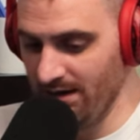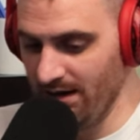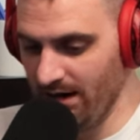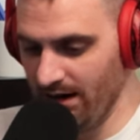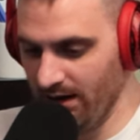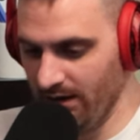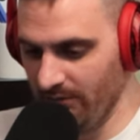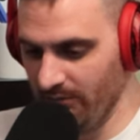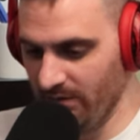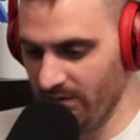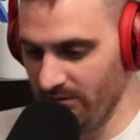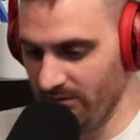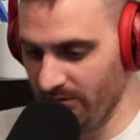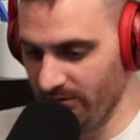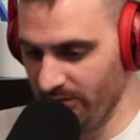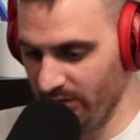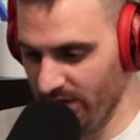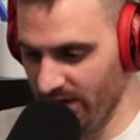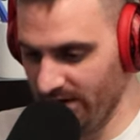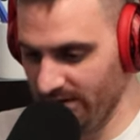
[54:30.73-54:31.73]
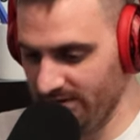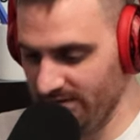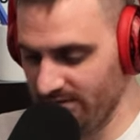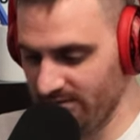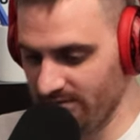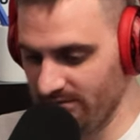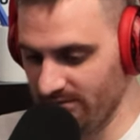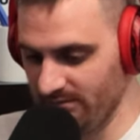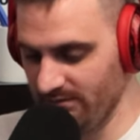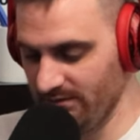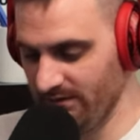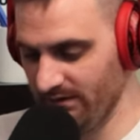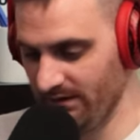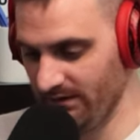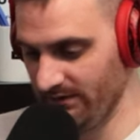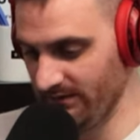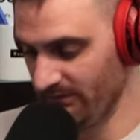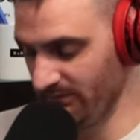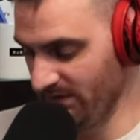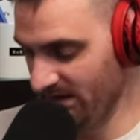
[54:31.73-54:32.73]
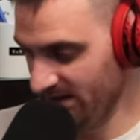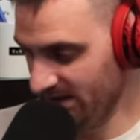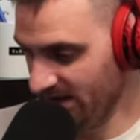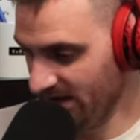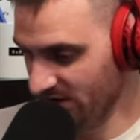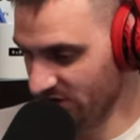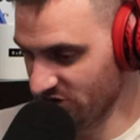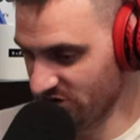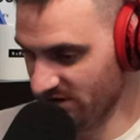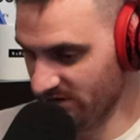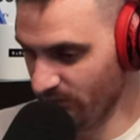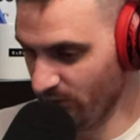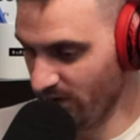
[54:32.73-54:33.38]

um, but uh, the medication